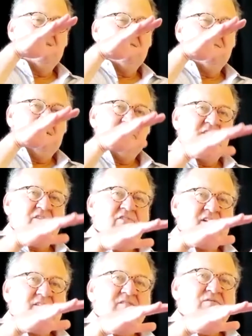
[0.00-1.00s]

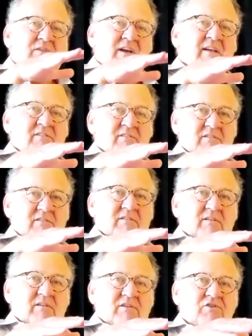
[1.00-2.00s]
materials together,
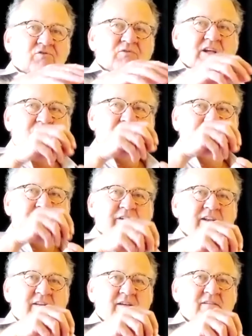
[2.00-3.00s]
you need
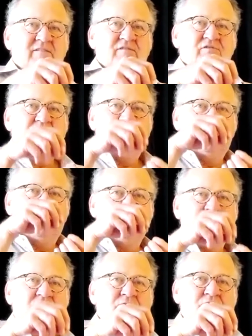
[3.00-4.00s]
fittings, you need
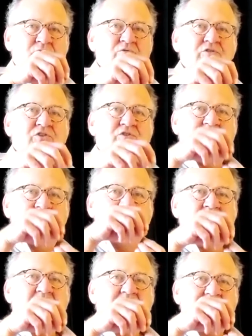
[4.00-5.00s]
glue, you need
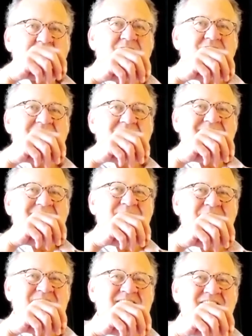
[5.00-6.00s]
all these
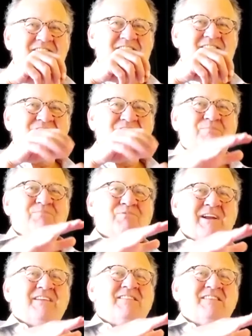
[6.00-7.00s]
materials to
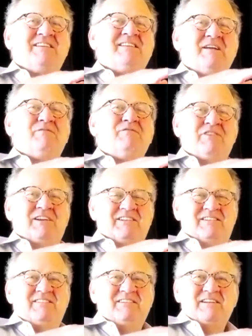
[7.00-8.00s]
bring the
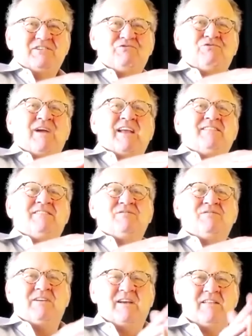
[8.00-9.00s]
different trades
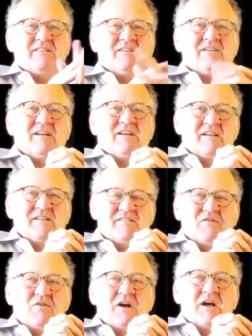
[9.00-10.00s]
together.
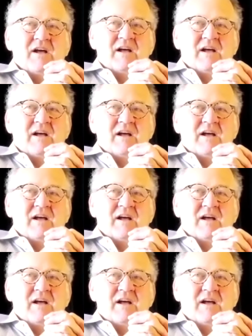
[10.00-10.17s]
So